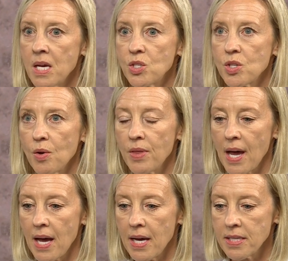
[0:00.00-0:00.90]
So
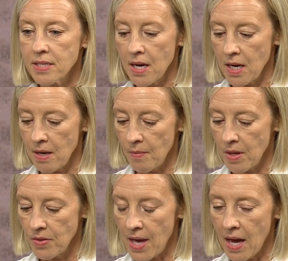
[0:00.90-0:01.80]
that
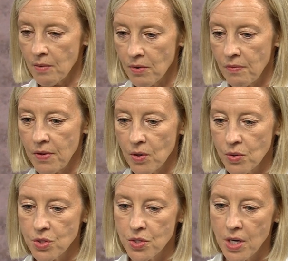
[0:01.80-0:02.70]

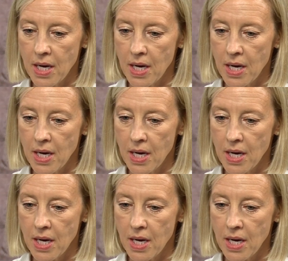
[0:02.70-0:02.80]
revealed to